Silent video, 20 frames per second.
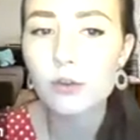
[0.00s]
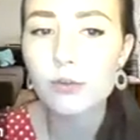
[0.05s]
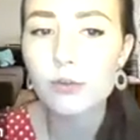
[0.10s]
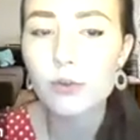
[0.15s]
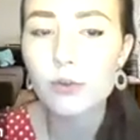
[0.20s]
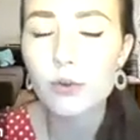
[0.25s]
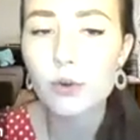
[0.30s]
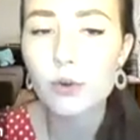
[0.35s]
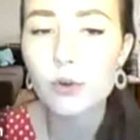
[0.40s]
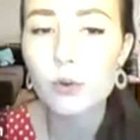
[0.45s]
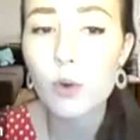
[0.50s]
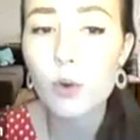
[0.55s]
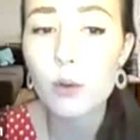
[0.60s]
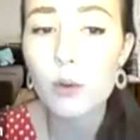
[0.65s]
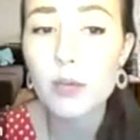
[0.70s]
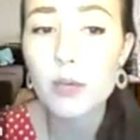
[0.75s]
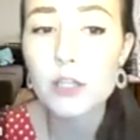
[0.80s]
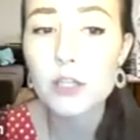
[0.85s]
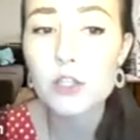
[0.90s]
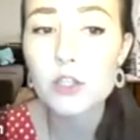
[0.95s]
for what
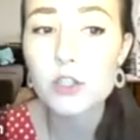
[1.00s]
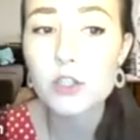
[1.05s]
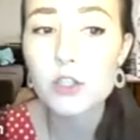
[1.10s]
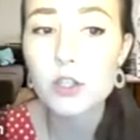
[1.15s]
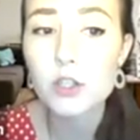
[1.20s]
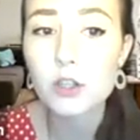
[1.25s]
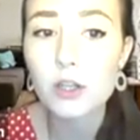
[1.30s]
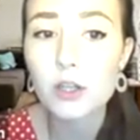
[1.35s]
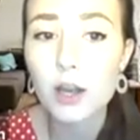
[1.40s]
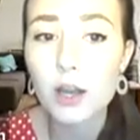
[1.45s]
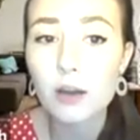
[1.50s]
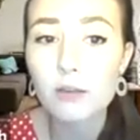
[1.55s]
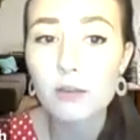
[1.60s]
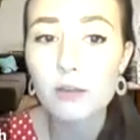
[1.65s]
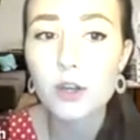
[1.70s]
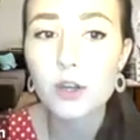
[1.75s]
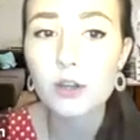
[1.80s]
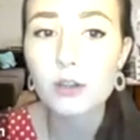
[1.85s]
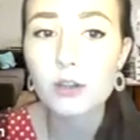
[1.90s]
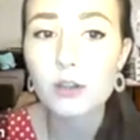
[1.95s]
measures you can have
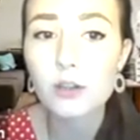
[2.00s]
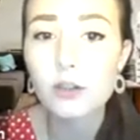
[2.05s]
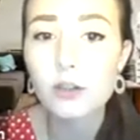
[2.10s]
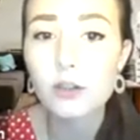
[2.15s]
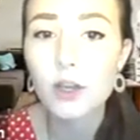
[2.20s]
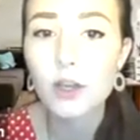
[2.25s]
done